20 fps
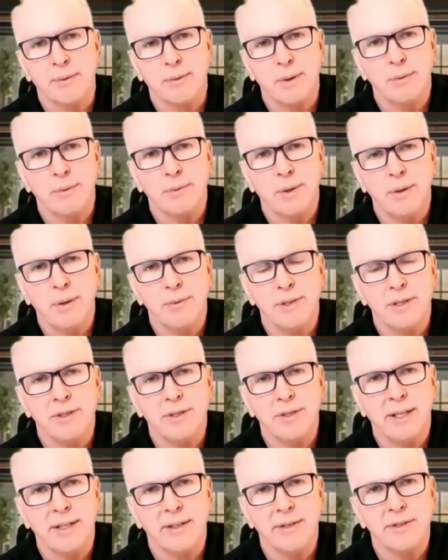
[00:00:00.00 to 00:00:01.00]
like what would
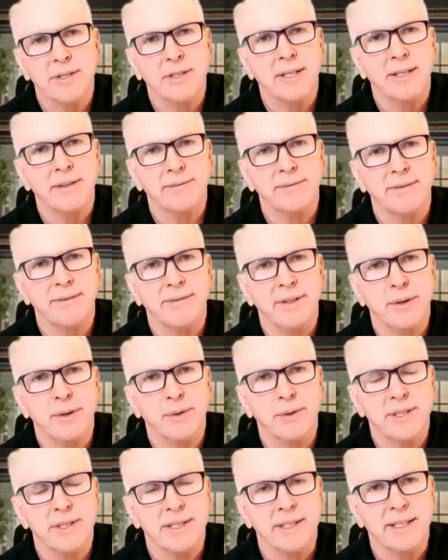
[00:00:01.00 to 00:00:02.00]
you tell yourself if
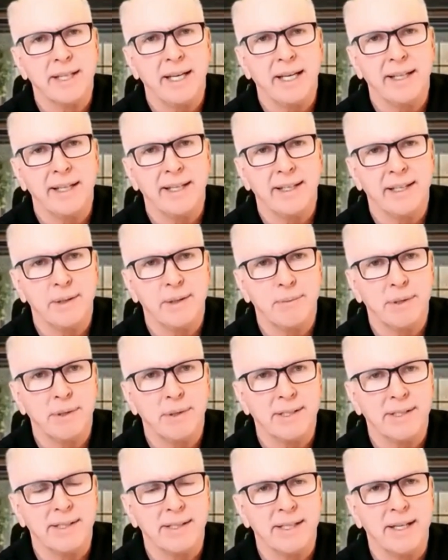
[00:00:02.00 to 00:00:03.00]
you were just getting into the
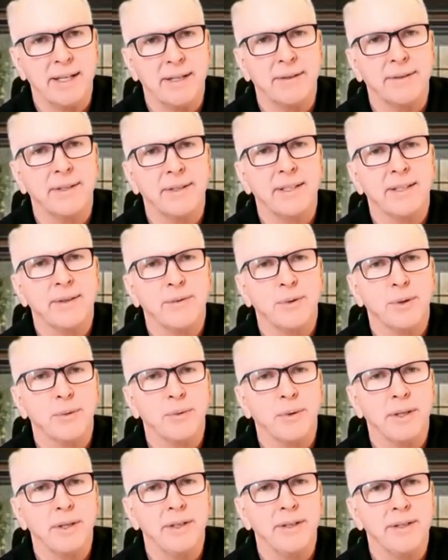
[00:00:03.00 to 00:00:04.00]
business now
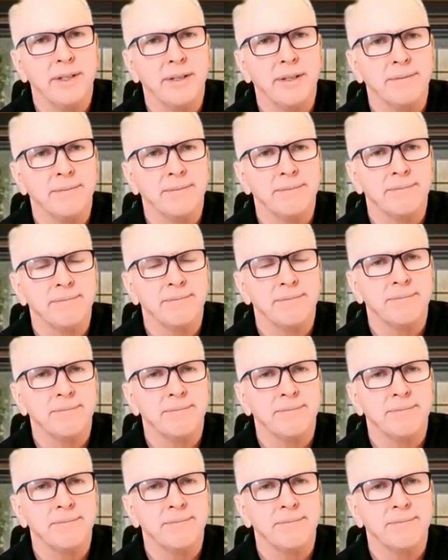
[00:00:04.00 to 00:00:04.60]
with what you know?